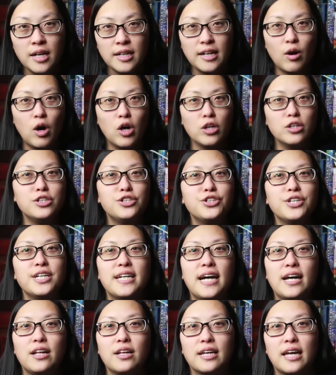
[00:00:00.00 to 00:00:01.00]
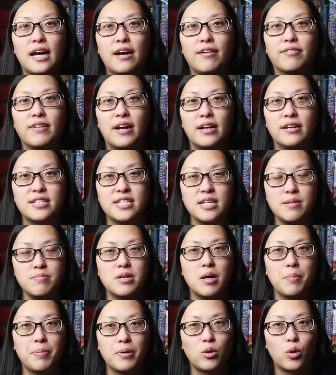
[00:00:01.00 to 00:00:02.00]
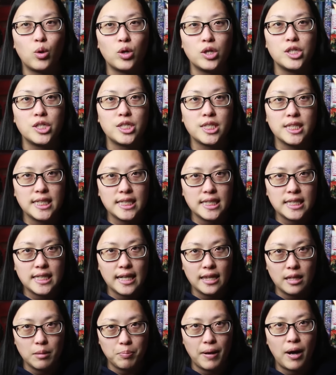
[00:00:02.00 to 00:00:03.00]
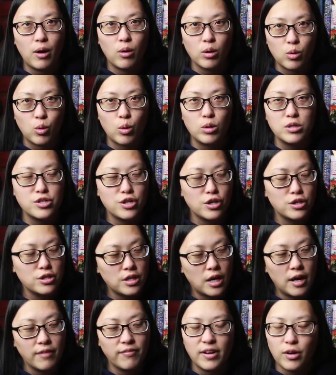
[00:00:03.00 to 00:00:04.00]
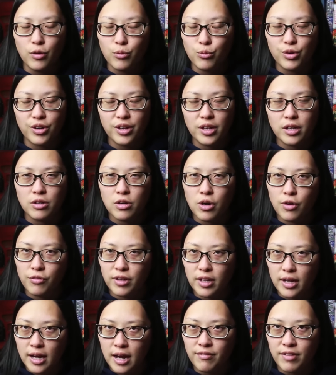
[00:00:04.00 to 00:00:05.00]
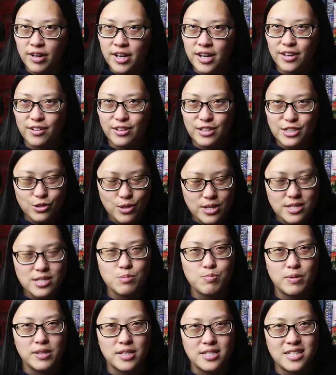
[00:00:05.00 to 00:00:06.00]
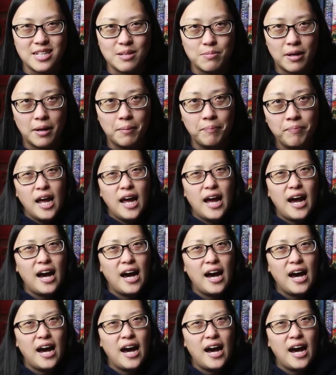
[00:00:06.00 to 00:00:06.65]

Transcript: Now, Aldertree and Alec have kind of teamed up in order to get the power core turned off. I don't really know if they have any other choices but to team up.